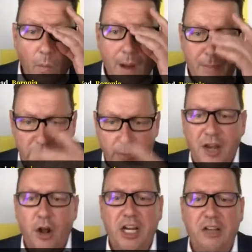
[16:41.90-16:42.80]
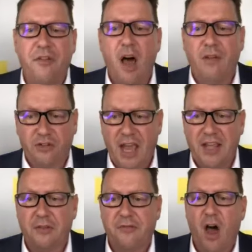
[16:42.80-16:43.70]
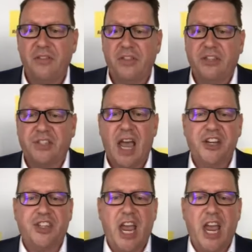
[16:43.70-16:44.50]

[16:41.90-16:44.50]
1,195,000. I'll take the 5 at this stage,